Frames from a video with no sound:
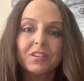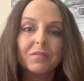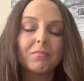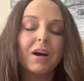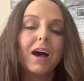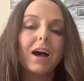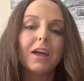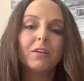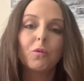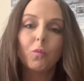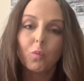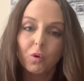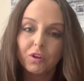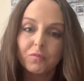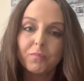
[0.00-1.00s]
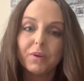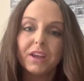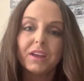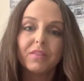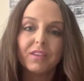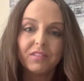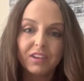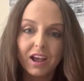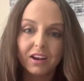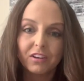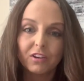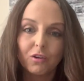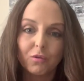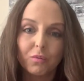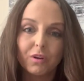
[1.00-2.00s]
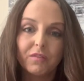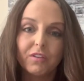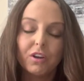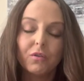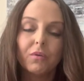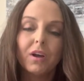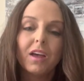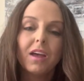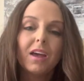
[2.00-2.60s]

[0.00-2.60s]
to mind would be the technical review.